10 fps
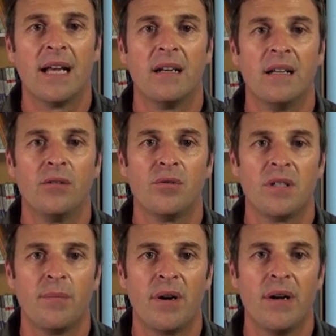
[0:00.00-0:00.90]
and lead to
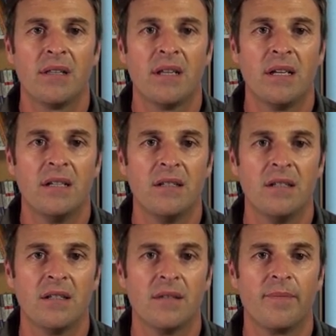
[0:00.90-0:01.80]
separate
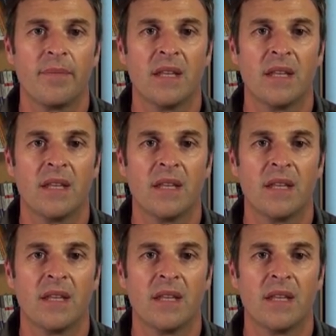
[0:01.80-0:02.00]
analyses.